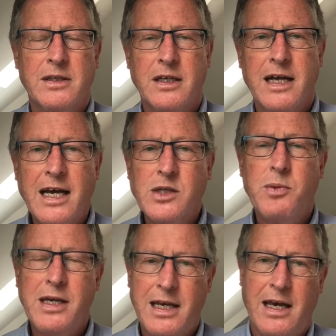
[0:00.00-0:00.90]
that as
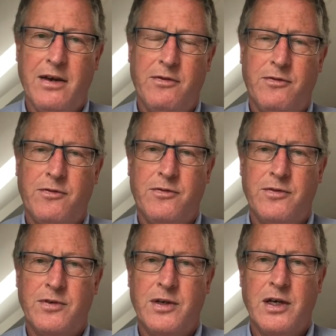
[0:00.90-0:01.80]
we give,
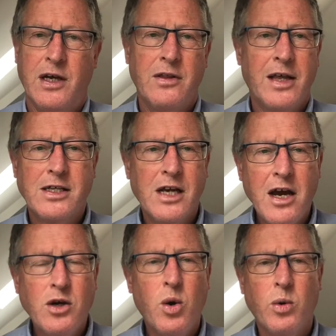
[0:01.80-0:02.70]
there's
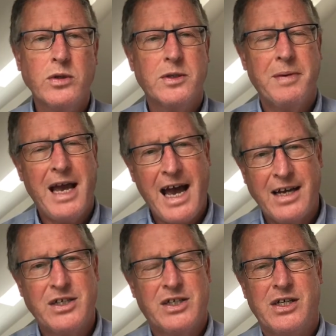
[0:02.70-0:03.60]
no call to be
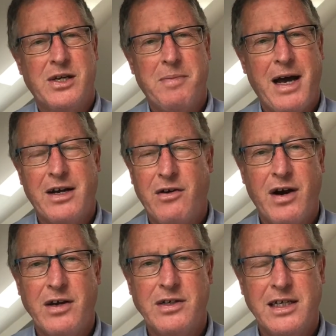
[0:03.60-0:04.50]
anxious about our
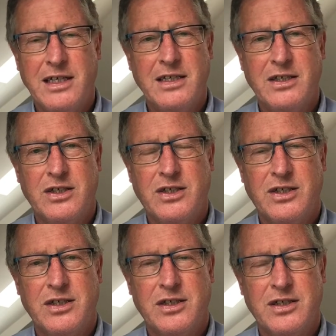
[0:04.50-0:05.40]
own
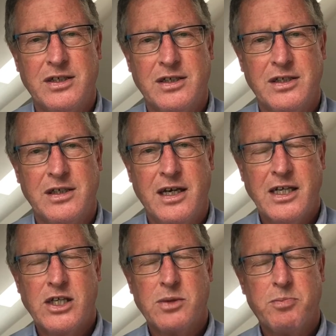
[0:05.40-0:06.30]
needs.
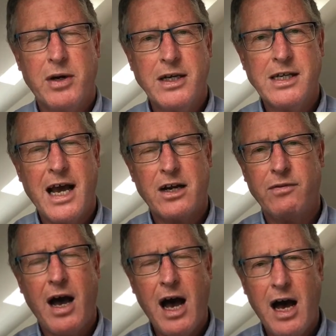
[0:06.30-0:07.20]
It springs out of
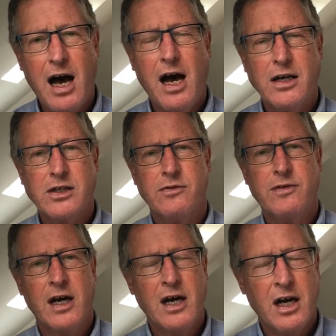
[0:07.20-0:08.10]
a heart of
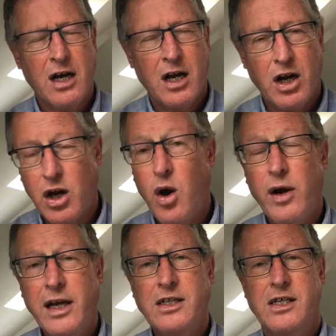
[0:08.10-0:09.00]

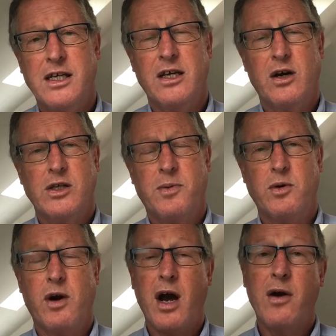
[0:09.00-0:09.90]
longing to see the gospel
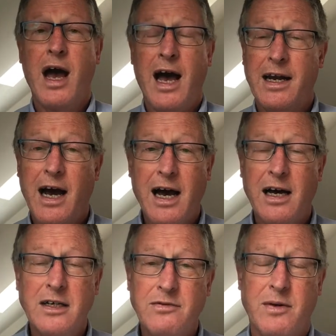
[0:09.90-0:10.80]
grow and a
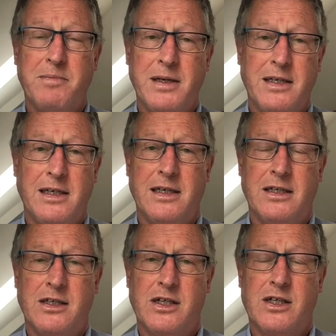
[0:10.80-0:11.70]
heart of
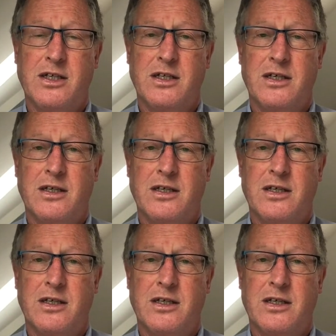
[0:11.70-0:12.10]
obedience.